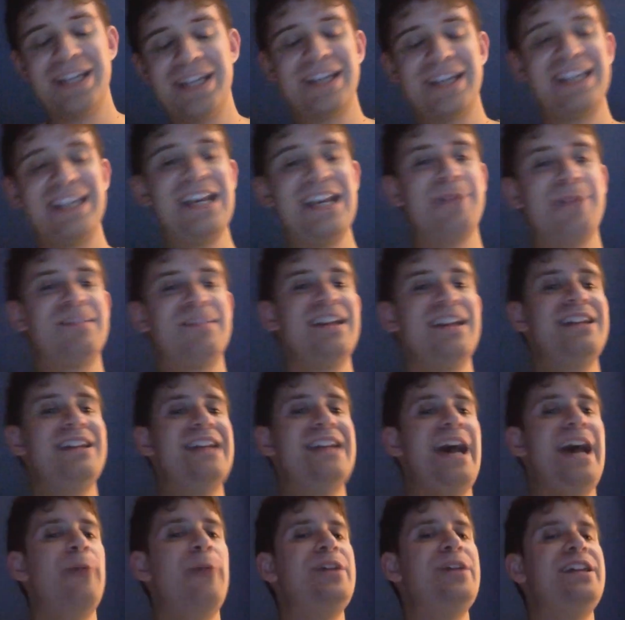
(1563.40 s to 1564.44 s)
He kept saying
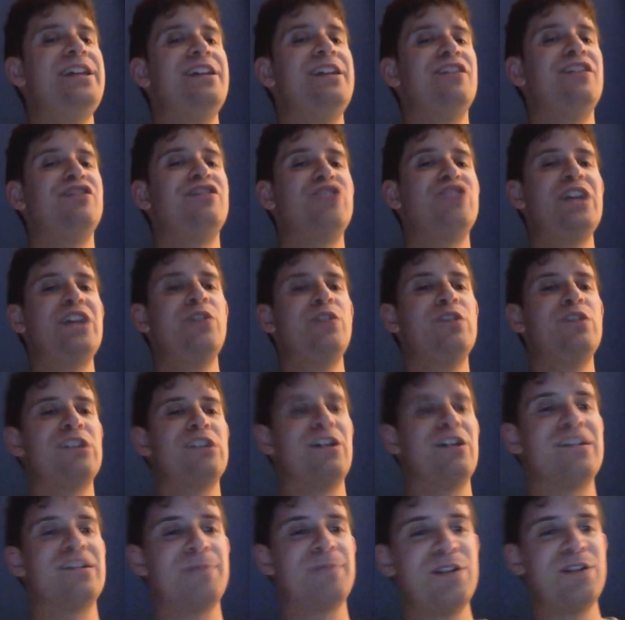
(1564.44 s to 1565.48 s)
now he hears Jey Uso
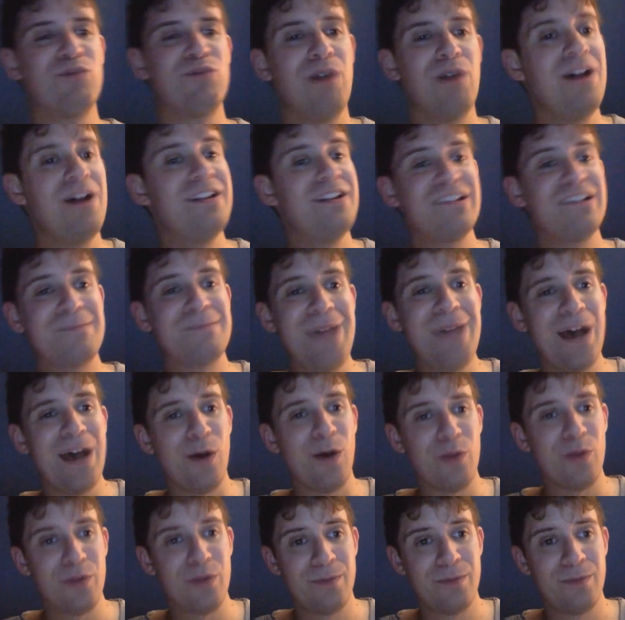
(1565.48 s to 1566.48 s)
has been running his mouth.